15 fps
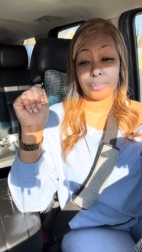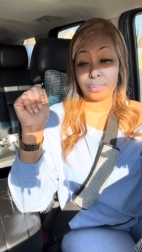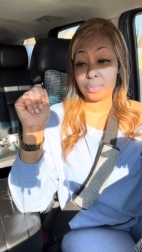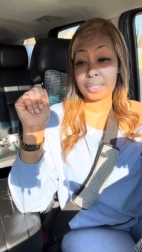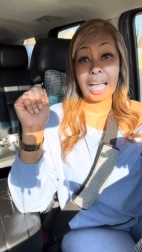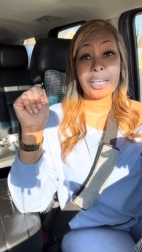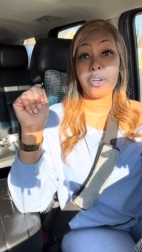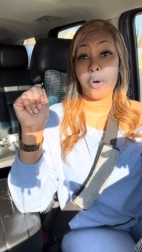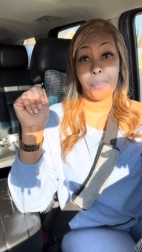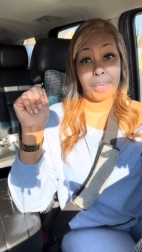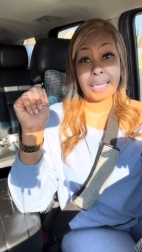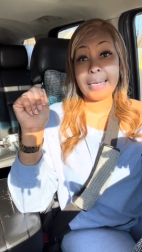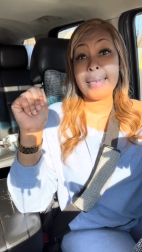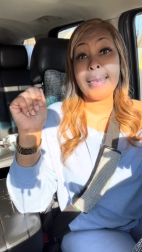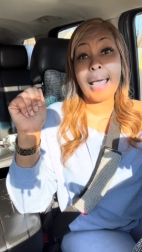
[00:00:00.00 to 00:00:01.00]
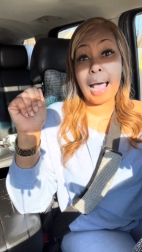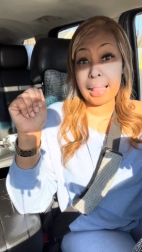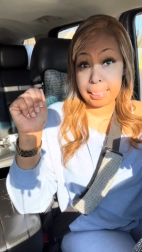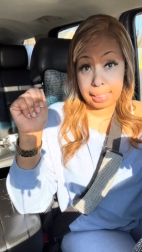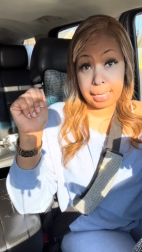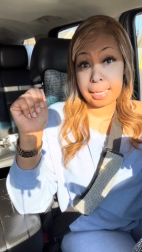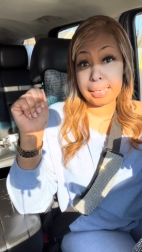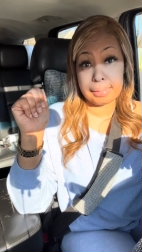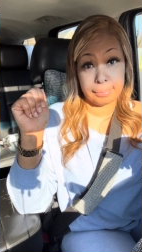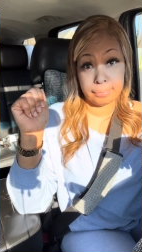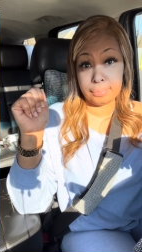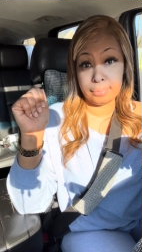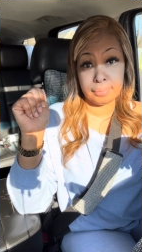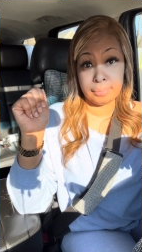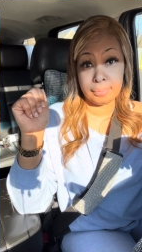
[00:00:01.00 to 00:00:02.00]
That don't mean nothing.
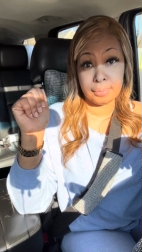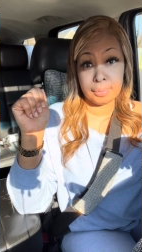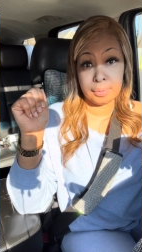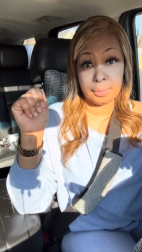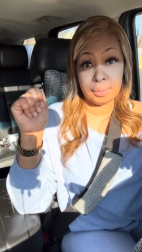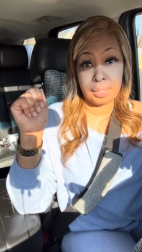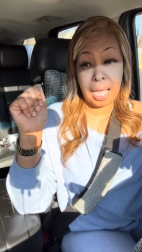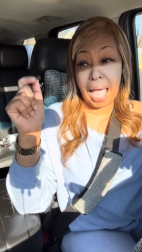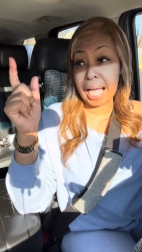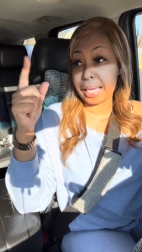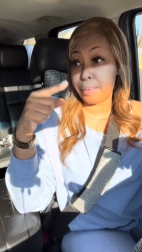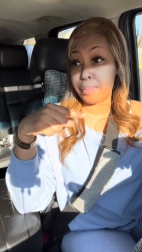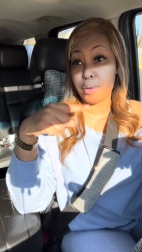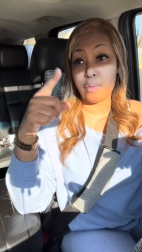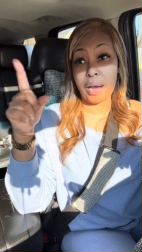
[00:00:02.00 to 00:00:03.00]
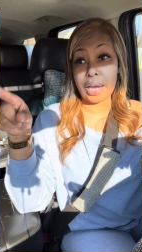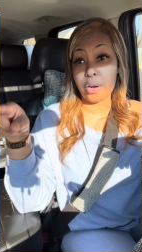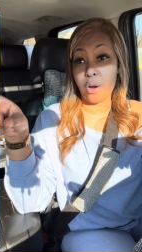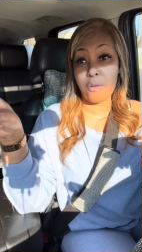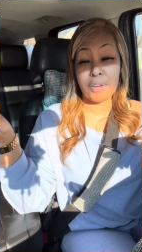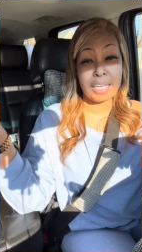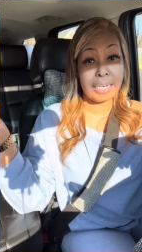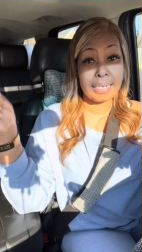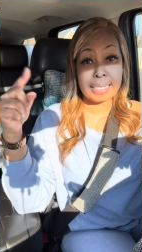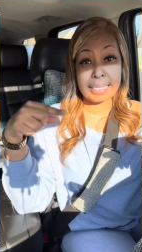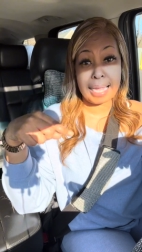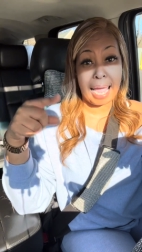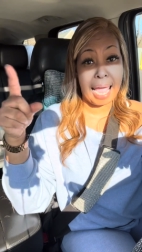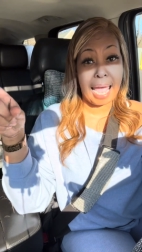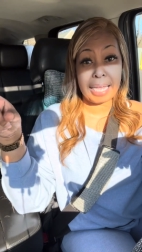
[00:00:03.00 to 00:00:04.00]
I can be right over in the
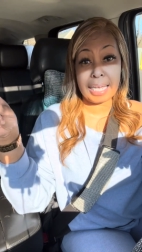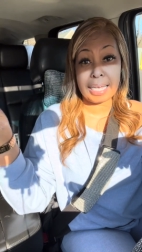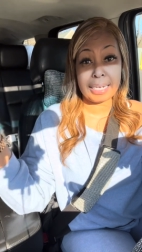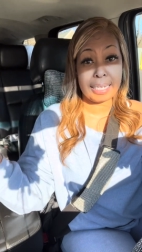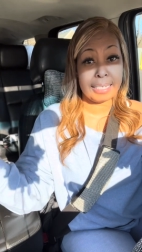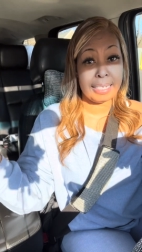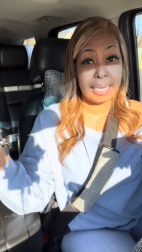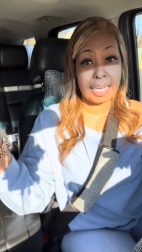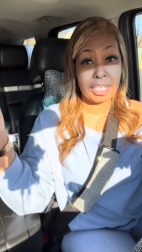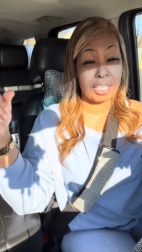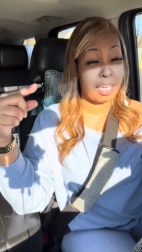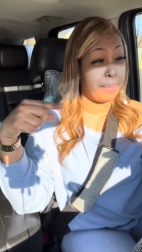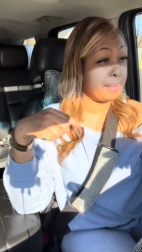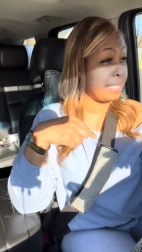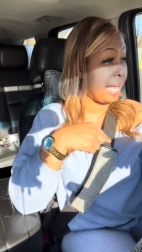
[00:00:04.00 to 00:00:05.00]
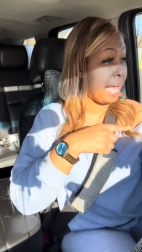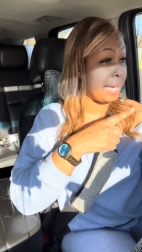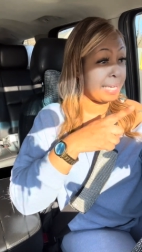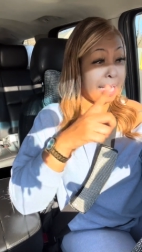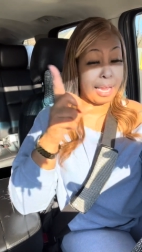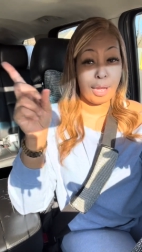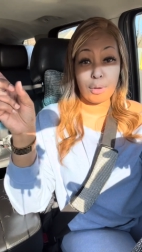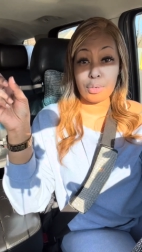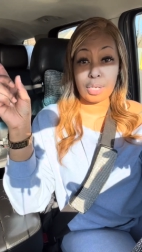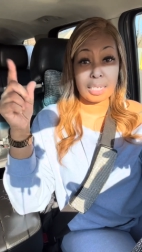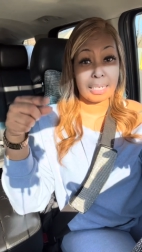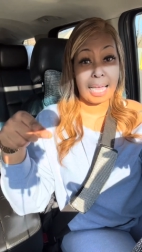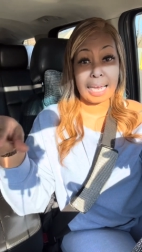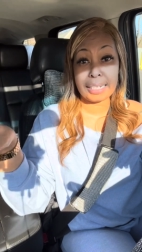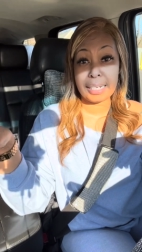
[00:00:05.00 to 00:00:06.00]
side, in the ditch, upside down,
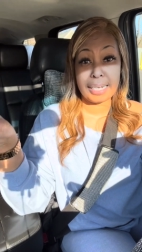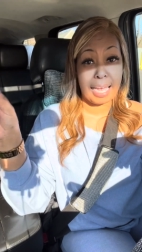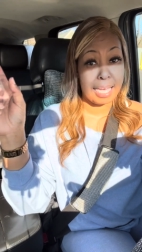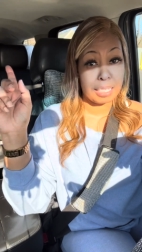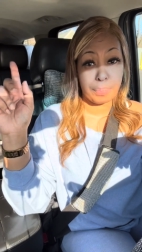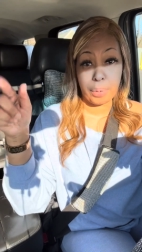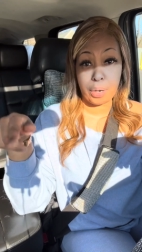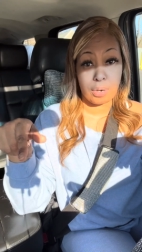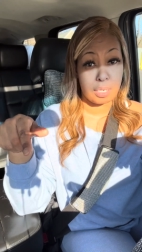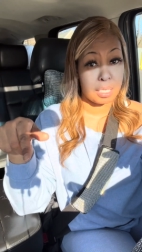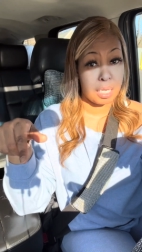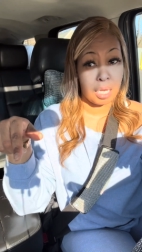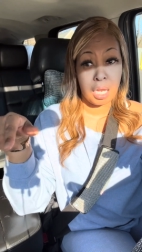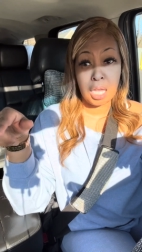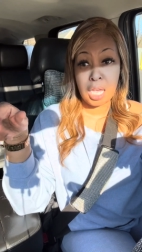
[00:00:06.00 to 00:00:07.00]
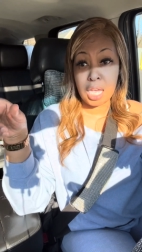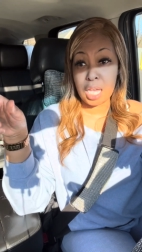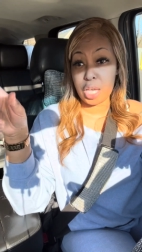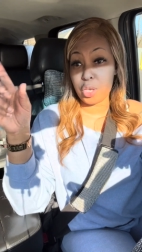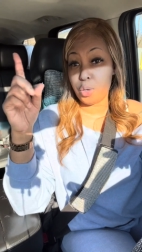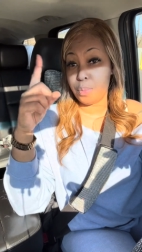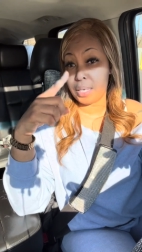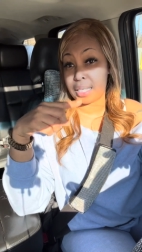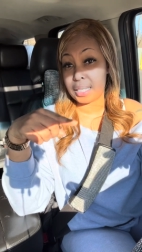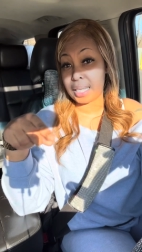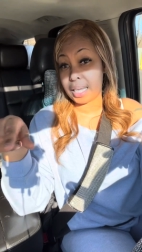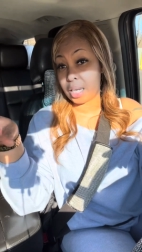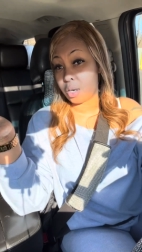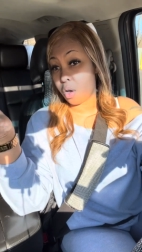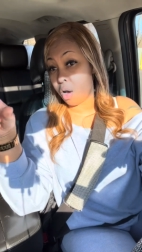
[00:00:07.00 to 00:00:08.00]
just like the next person. And you be
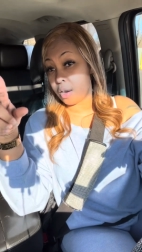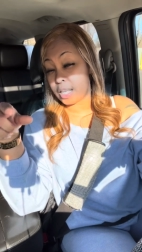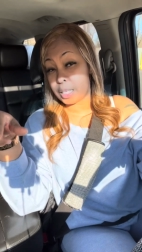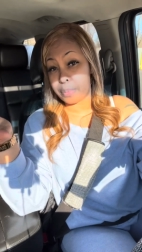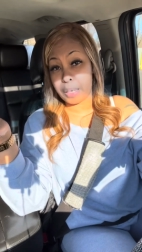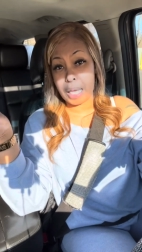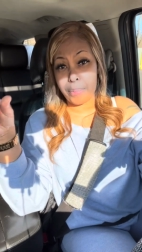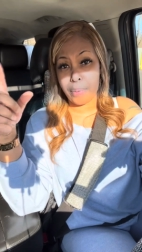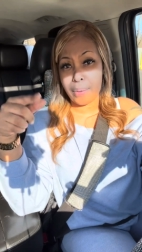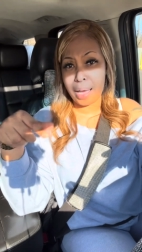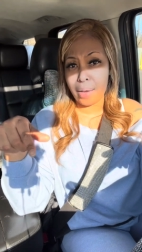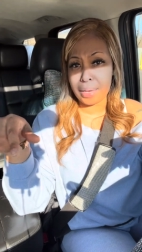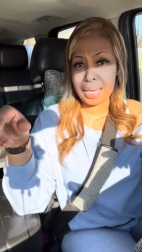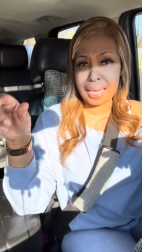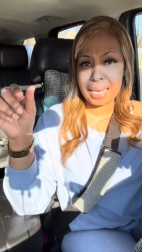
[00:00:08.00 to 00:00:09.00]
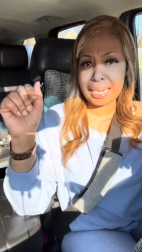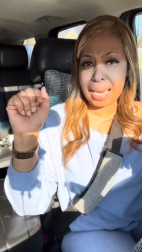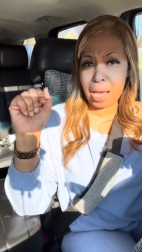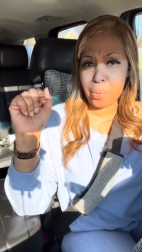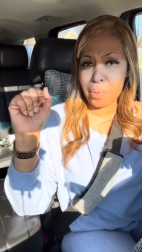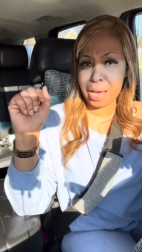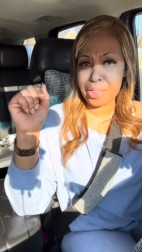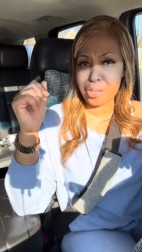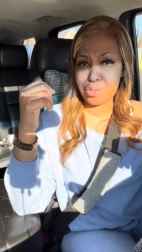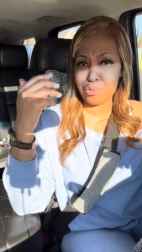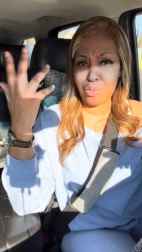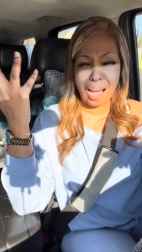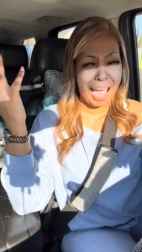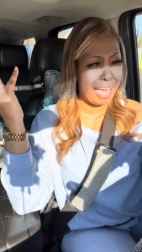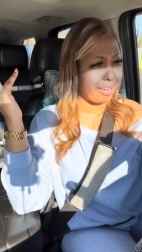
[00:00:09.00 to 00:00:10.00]
seeing all these people out here in that weather
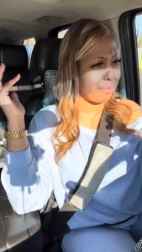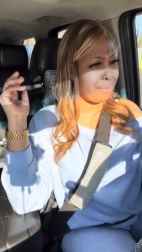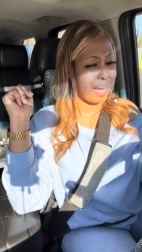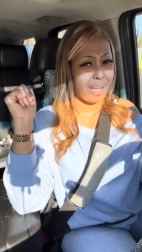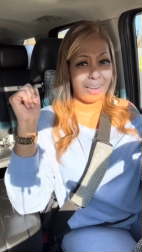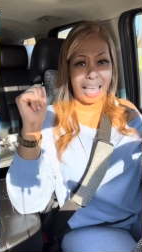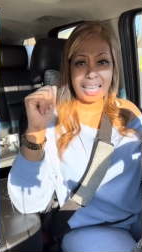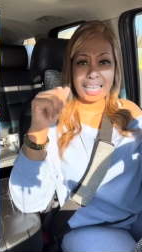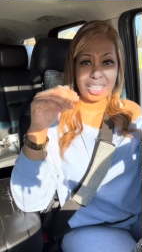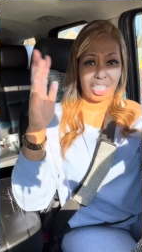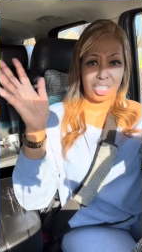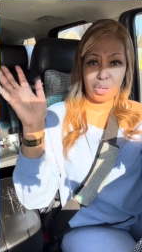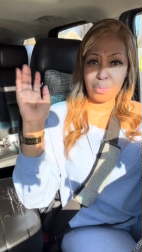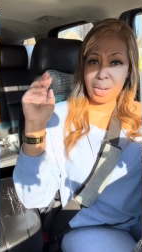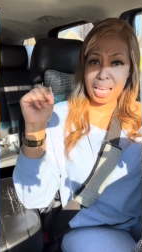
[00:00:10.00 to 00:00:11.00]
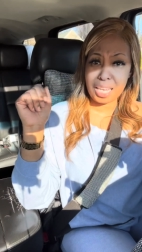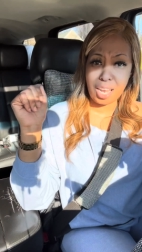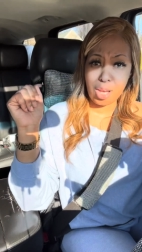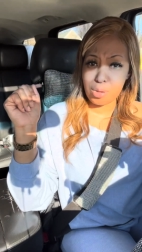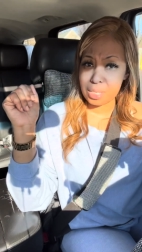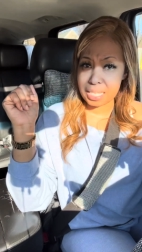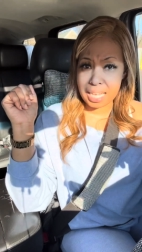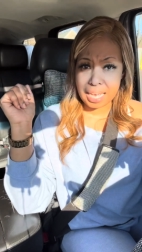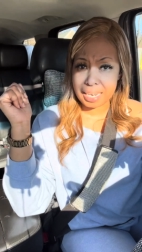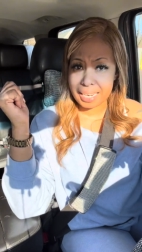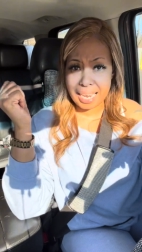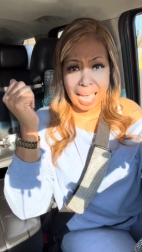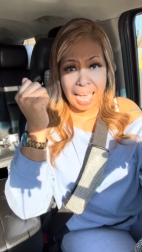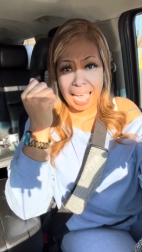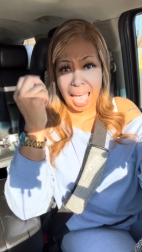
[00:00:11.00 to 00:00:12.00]
riding around like it's just a regular old sunny
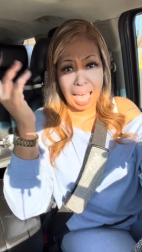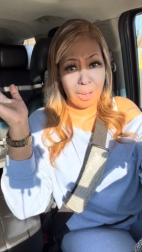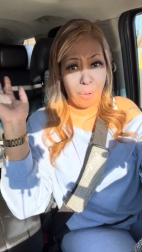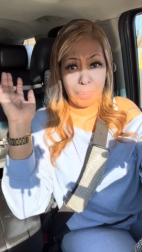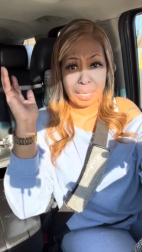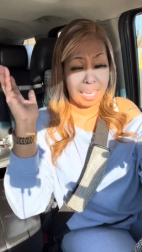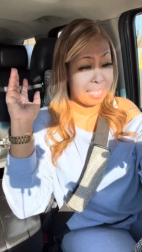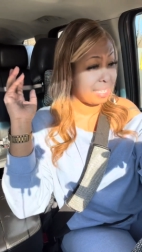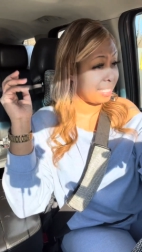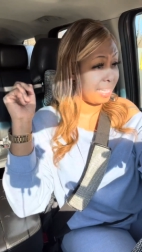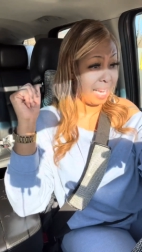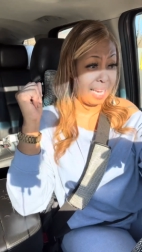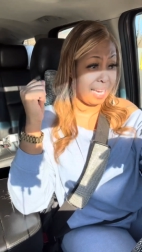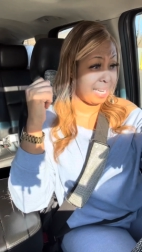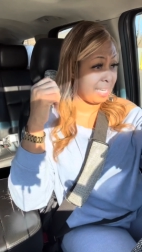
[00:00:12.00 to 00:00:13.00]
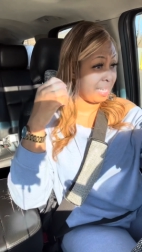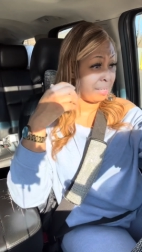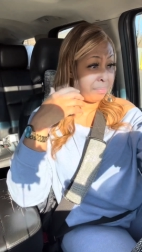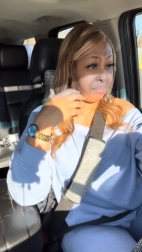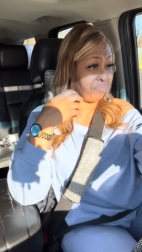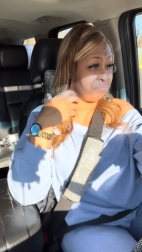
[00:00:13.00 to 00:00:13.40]
day. I don't be understanding.